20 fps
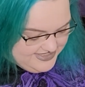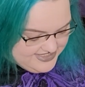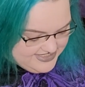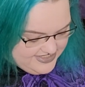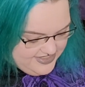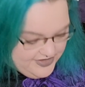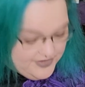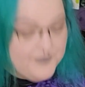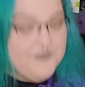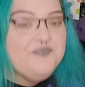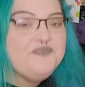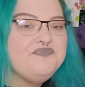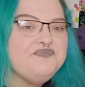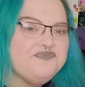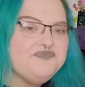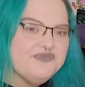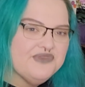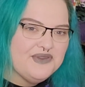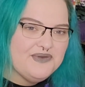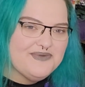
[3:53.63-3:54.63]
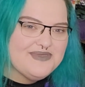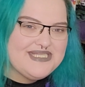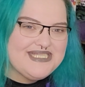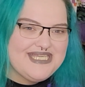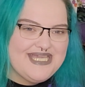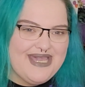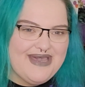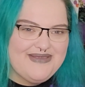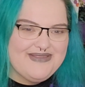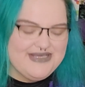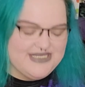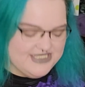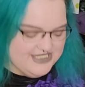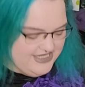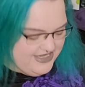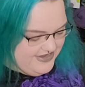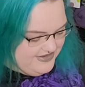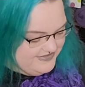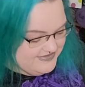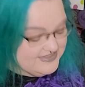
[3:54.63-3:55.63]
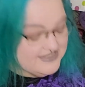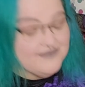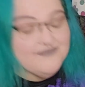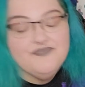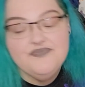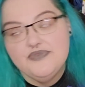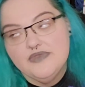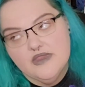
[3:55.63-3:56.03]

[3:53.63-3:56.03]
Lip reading: so we'll see how this goes.